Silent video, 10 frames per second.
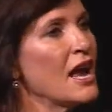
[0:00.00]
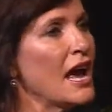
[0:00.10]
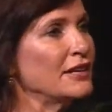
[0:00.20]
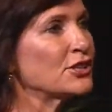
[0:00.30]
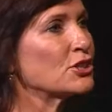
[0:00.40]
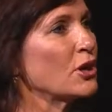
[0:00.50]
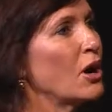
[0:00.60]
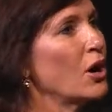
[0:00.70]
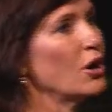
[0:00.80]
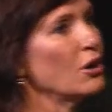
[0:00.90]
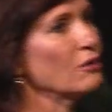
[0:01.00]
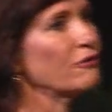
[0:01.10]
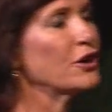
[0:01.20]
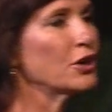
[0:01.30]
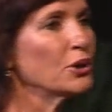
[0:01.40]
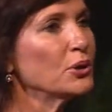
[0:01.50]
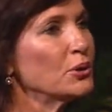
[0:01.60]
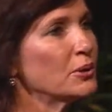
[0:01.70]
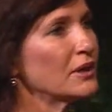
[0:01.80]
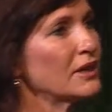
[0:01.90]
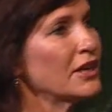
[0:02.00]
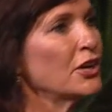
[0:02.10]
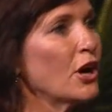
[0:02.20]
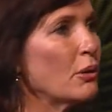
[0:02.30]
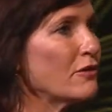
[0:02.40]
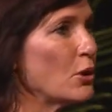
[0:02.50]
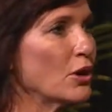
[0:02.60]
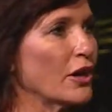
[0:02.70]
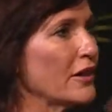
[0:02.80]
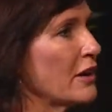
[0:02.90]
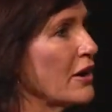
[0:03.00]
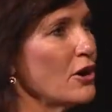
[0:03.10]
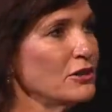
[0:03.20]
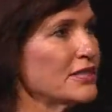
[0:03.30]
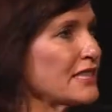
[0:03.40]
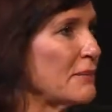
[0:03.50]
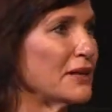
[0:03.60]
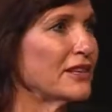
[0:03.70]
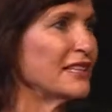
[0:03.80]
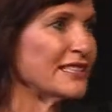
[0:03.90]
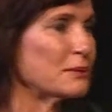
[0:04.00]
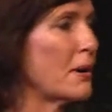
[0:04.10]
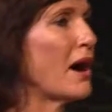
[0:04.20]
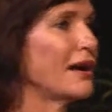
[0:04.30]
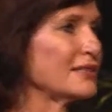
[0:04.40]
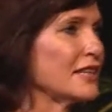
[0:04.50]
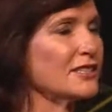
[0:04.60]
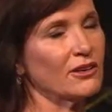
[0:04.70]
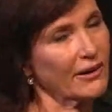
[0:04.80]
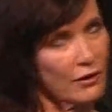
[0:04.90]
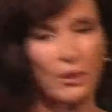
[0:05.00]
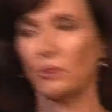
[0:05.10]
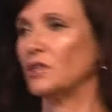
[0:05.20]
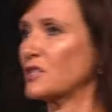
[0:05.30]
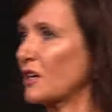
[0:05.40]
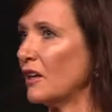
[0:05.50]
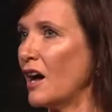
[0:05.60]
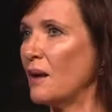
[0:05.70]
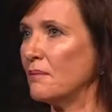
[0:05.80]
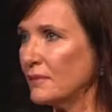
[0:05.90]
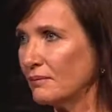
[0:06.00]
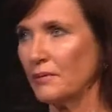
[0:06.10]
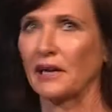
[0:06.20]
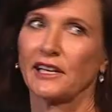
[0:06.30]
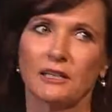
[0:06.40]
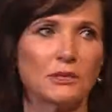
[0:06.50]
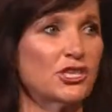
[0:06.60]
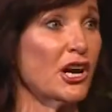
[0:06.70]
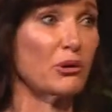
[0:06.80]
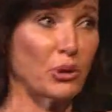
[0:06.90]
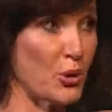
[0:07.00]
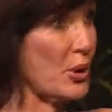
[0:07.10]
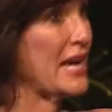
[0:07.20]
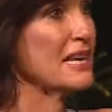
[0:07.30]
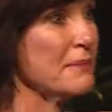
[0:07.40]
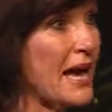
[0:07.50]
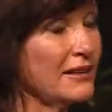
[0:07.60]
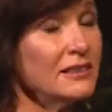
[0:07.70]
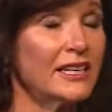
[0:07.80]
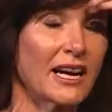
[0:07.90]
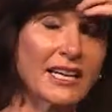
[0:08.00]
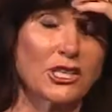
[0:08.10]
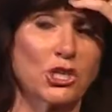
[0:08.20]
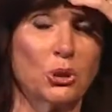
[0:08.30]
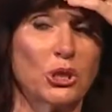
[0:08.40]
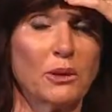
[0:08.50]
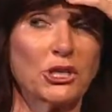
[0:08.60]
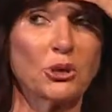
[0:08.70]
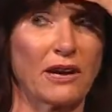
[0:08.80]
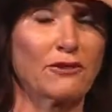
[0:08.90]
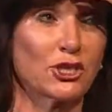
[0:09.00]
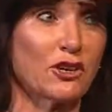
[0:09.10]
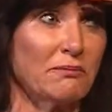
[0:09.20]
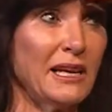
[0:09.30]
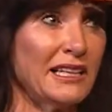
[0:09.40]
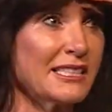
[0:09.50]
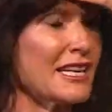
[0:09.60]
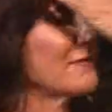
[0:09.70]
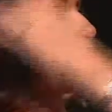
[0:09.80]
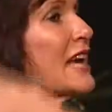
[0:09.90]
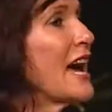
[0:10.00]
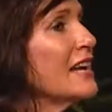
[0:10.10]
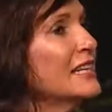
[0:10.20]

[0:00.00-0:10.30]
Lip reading: And so for you, You know, we've all got our own summit that inspires us. Not everyone wants to climb Mount Kilimanjaro or any mountain, and I can assure you I took Everest off my list after that.